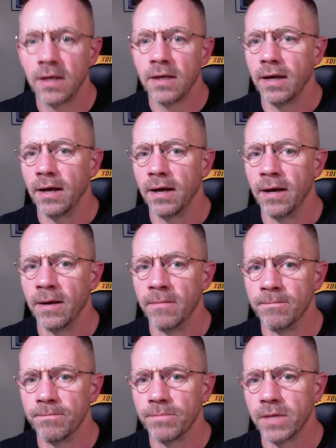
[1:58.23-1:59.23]

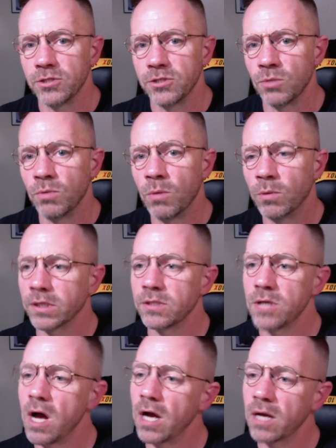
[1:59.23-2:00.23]
Um, and so what we're going to
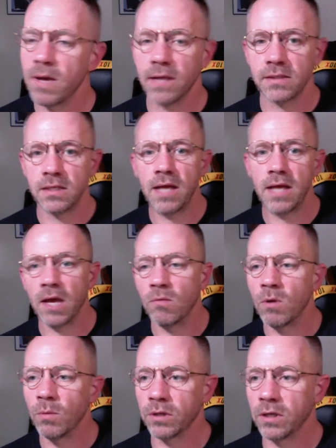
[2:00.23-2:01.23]
talk about today,
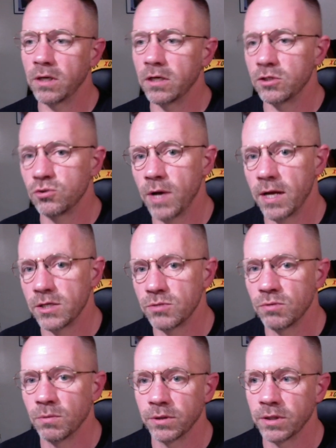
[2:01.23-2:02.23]
what we're going to address,
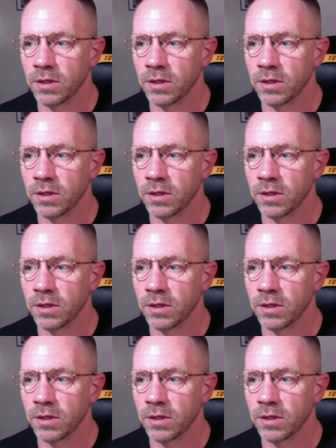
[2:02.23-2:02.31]
what we're going to